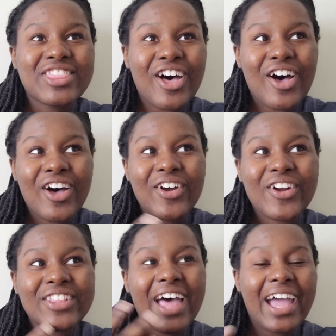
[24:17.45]
thought
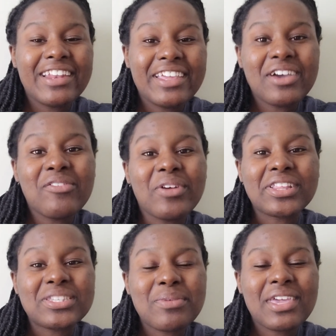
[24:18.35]
or the idea of
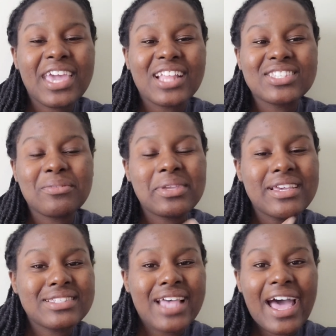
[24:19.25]
wanting to be a counselor
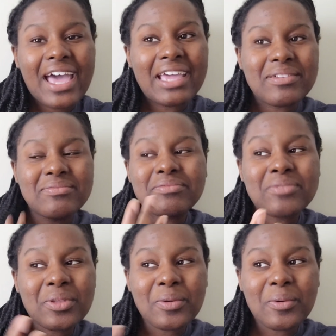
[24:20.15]
because I
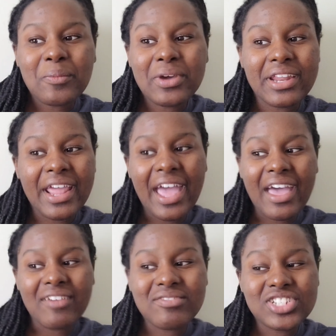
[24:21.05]
wouldn't
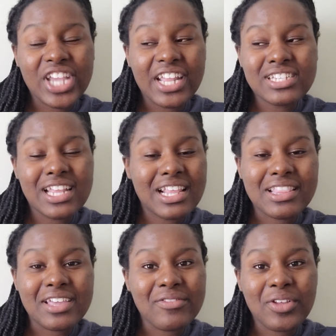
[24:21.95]
have changed
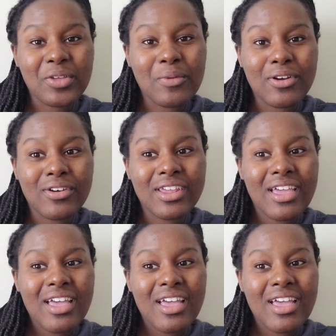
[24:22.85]
anything for the world.